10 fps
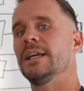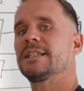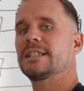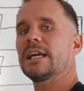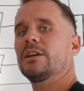
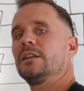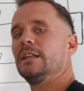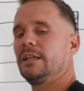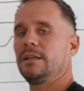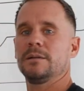
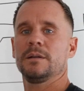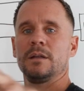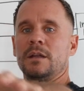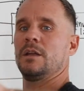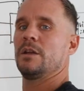Secondly,
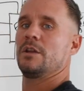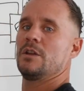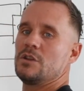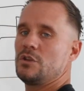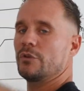
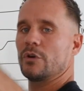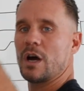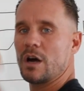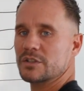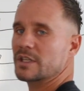you're not
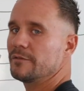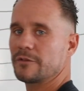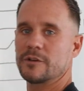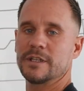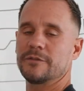asking
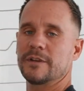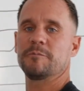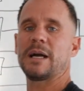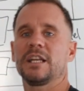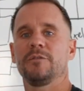for anything
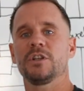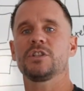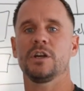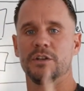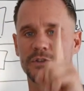back in
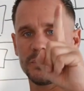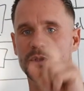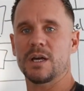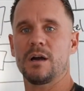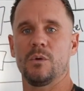return to
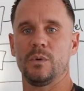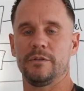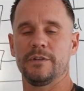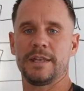start with.